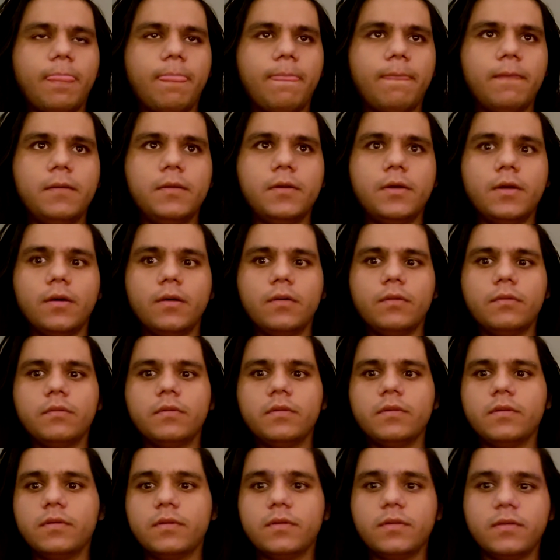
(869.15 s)
you know,
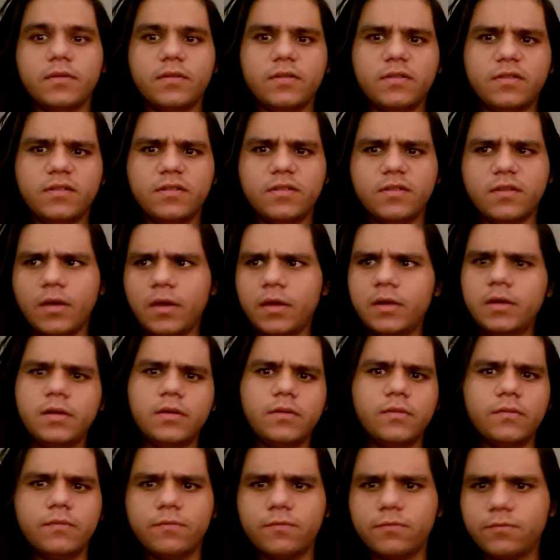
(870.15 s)
son
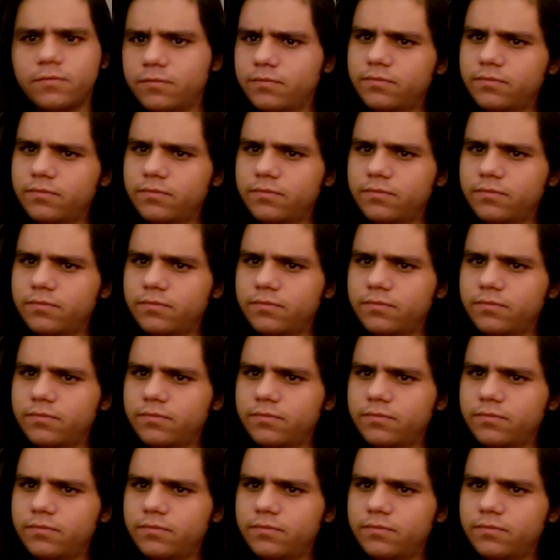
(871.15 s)
of